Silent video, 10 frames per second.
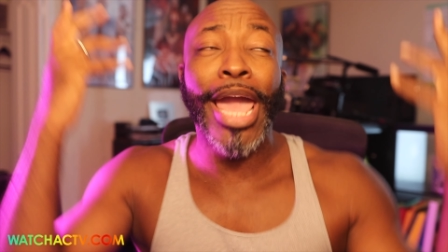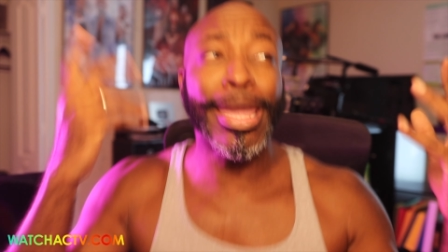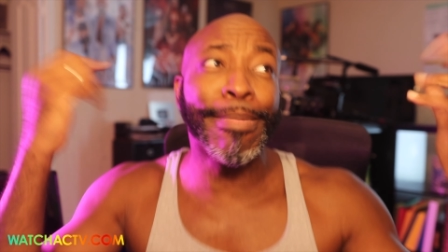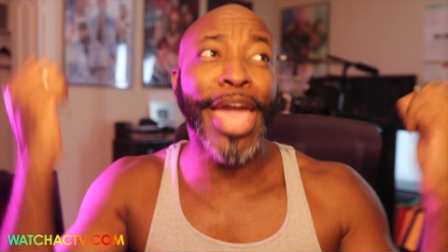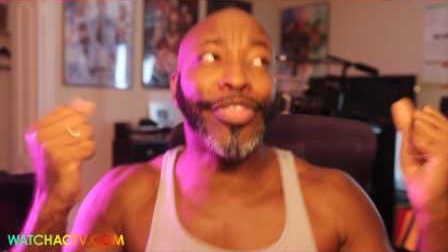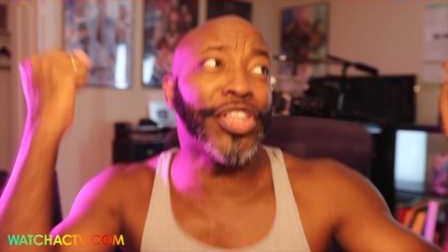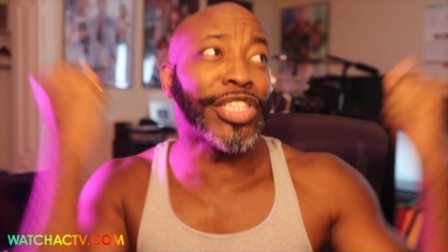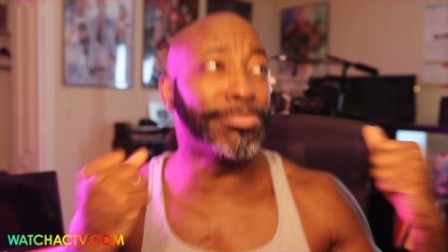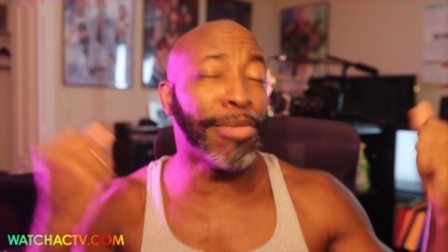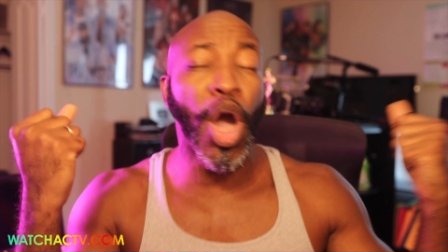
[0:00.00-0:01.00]
He made
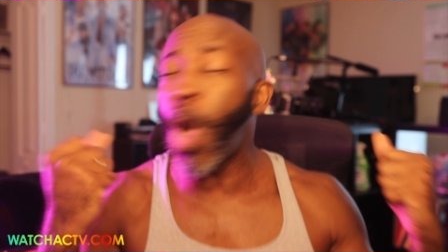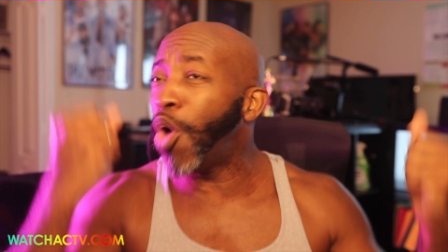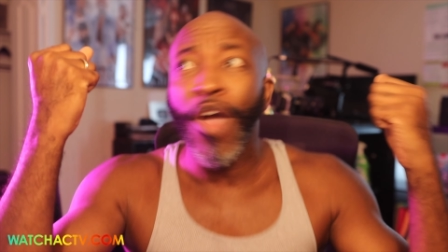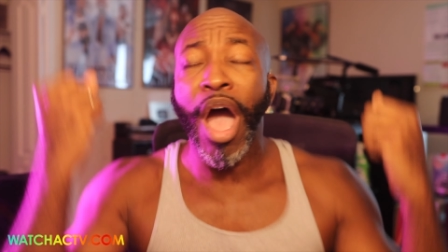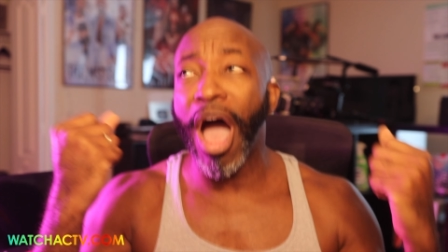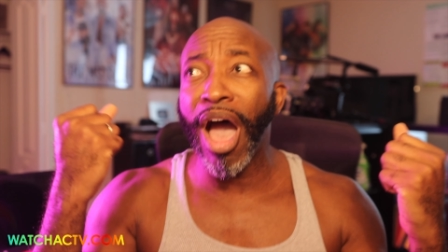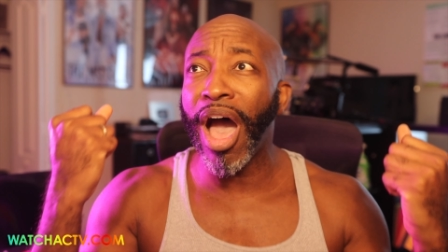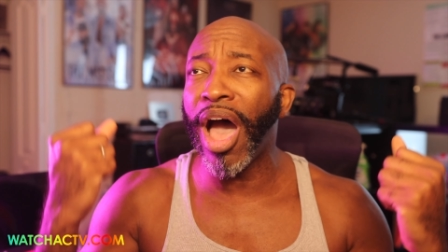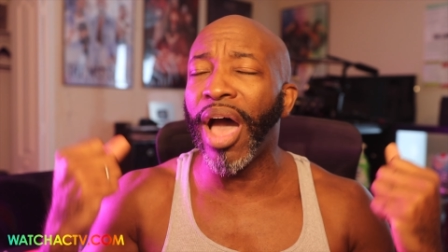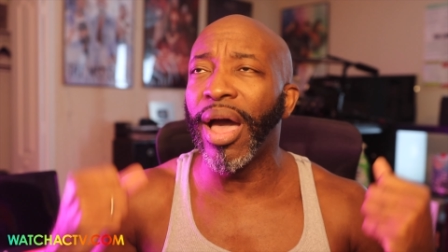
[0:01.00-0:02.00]
this move.
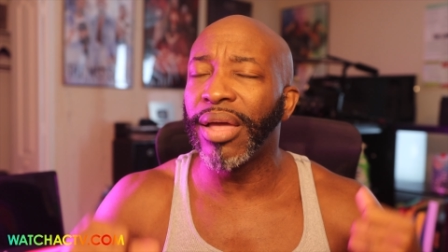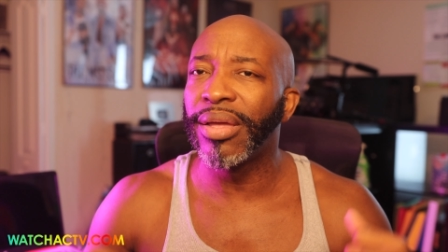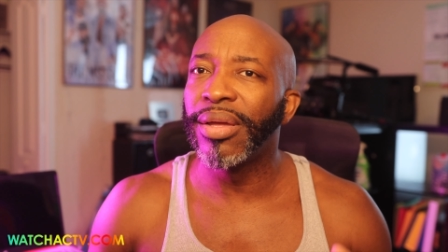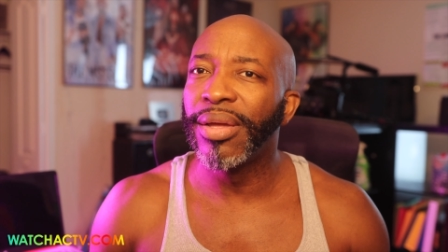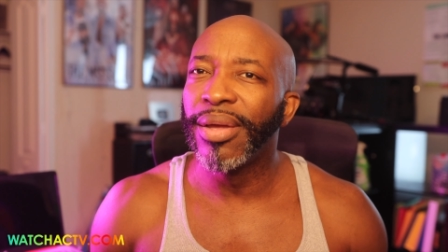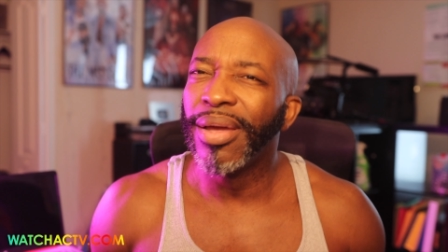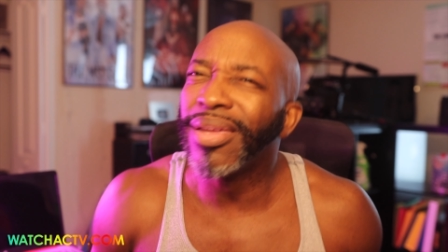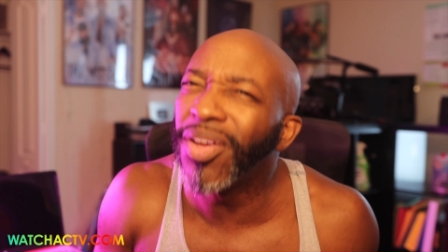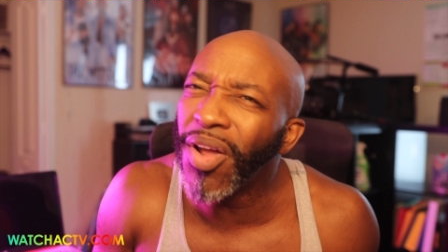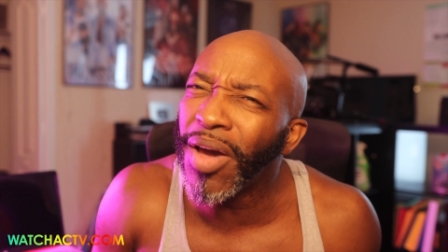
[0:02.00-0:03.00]
Ah,
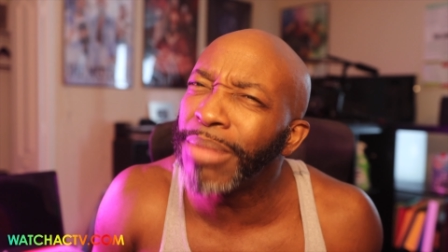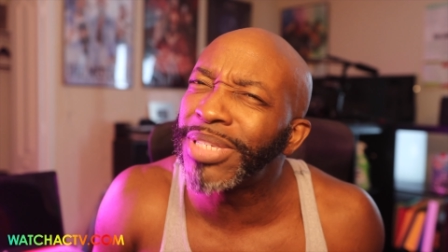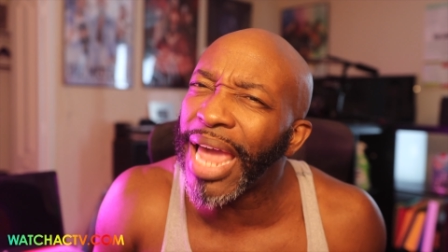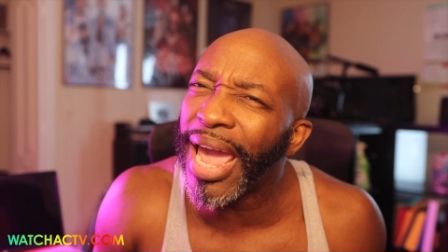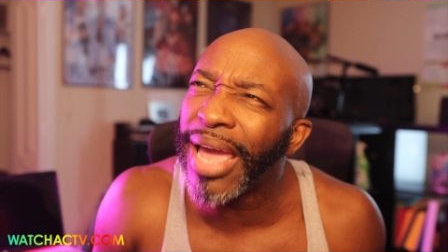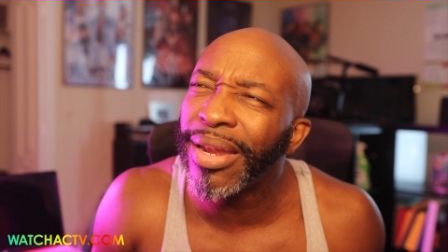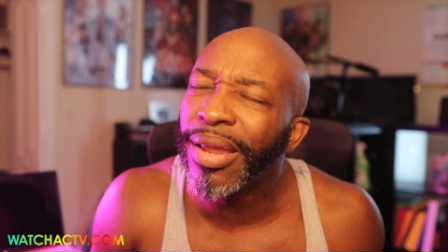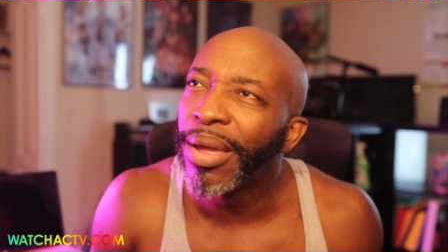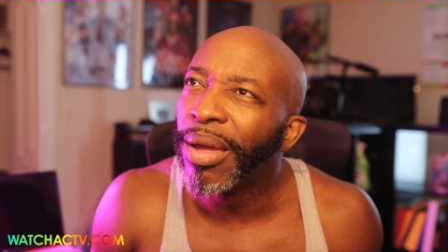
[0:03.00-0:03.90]
you know what I'm saying?